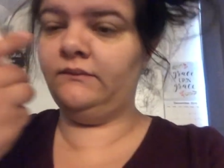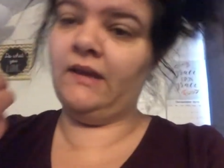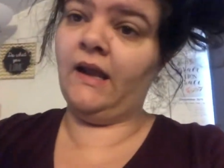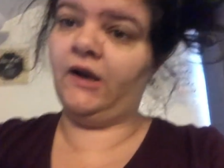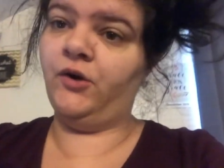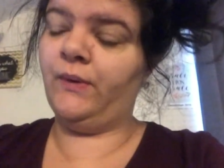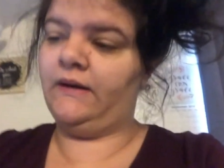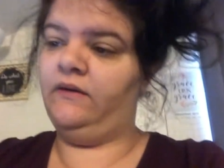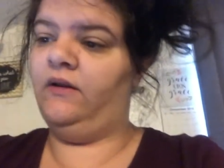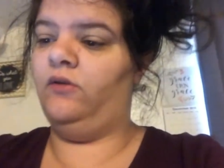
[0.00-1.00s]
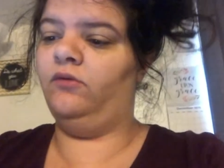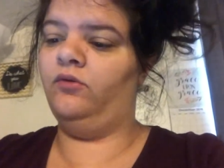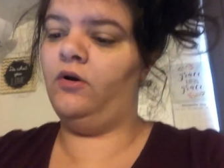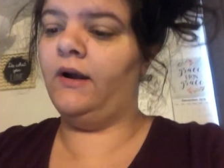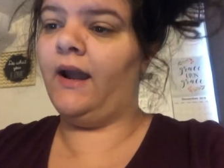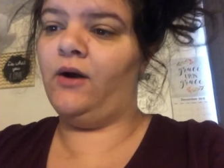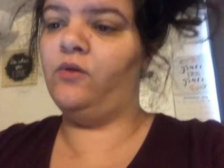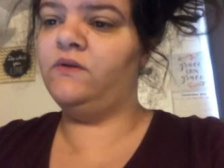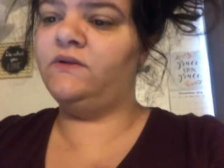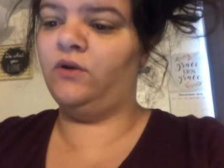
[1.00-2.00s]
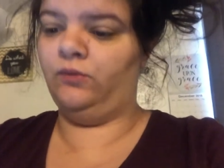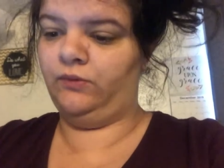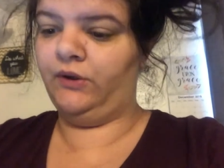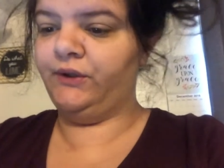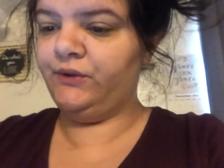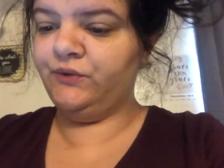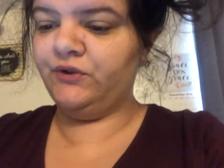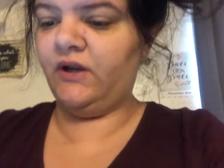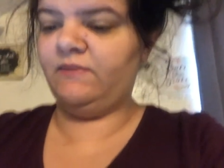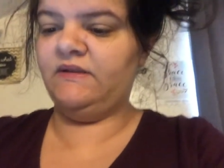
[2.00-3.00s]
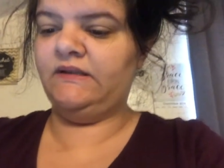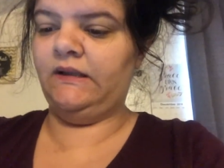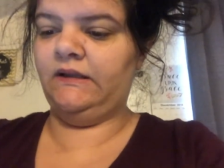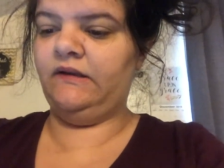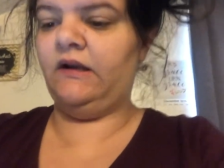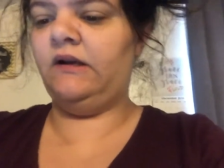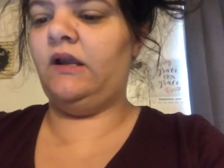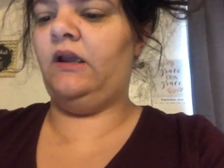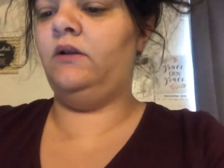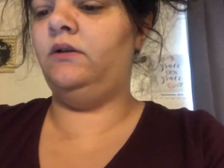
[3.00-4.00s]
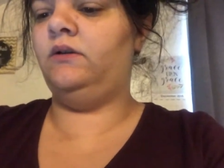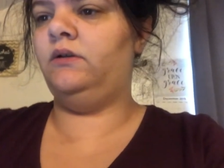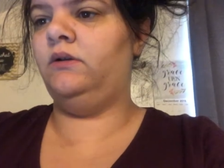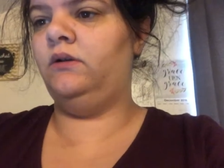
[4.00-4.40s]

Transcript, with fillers: they didn't correctly log out, so their username is still on there, and